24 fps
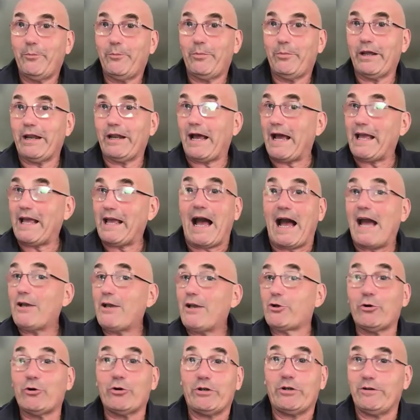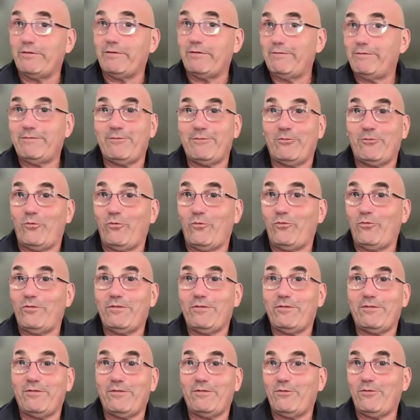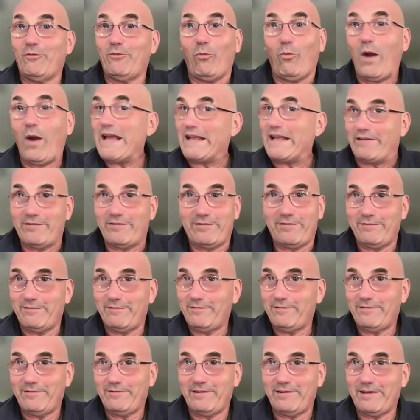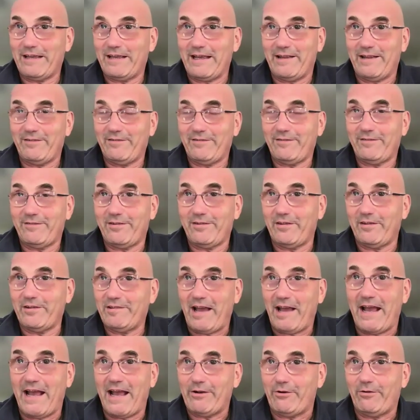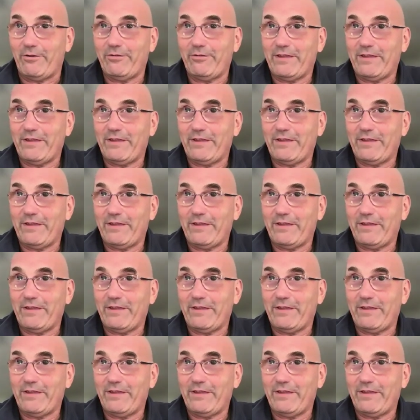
But I couldn't wait to get to the diner.